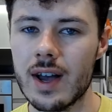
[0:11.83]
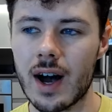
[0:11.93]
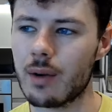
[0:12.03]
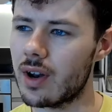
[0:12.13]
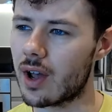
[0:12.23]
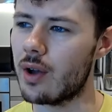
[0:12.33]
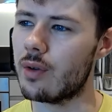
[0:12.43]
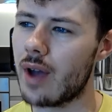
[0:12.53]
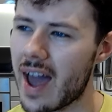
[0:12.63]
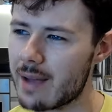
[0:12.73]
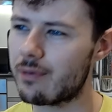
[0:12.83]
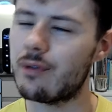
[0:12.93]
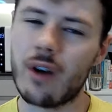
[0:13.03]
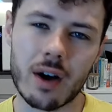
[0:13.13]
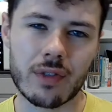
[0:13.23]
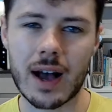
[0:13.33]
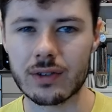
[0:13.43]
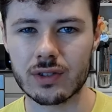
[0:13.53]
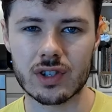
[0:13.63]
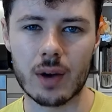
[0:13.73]
I'm going to go aim for
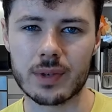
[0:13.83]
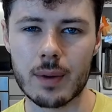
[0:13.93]
5,000 subs.